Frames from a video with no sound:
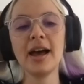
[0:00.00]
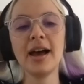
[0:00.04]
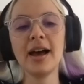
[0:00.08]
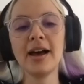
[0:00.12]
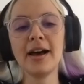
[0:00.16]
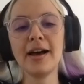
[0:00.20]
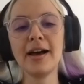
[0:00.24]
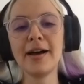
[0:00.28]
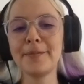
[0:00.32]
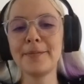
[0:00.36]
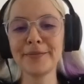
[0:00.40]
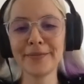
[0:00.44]

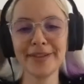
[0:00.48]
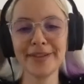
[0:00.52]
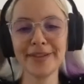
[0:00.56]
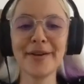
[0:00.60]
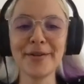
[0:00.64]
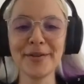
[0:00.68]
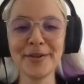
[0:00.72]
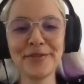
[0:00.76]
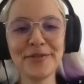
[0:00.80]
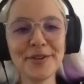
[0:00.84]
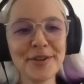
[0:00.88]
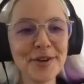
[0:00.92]
Um,
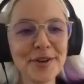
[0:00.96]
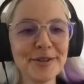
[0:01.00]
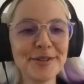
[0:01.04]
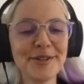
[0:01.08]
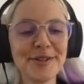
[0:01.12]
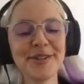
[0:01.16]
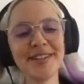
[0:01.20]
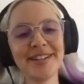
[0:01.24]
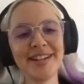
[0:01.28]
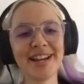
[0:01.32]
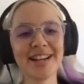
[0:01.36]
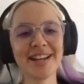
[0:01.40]
now, if we go
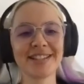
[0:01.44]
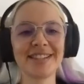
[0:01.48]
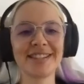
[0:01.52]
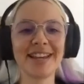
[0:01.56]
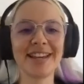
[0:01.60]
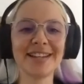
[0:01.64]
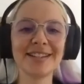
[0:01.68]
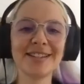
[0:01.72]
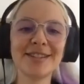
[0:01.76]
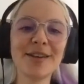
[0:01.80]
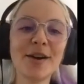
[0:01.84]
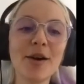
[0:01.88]
to the next
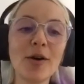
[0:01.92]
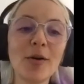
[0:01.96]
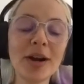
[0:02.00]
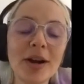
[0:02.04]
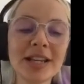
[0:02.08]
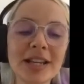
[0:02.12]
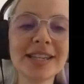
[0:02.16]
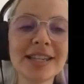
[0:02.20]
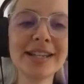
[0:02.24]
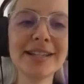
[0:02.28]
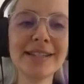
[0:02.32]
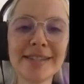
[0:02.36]
slide, so
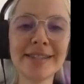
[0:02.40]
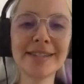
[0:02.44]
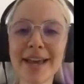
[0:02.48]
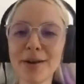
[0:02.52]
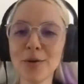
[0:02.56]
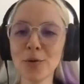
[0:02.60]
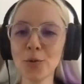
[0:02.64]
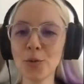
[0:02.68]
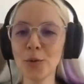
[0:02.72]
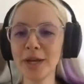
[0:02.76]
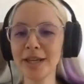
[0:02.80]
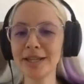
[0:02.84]
as I
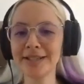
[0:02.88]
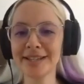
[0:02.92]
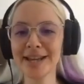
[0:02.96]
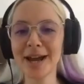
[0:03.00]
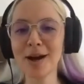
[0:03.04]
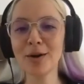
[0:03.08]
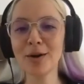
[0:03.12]
said, we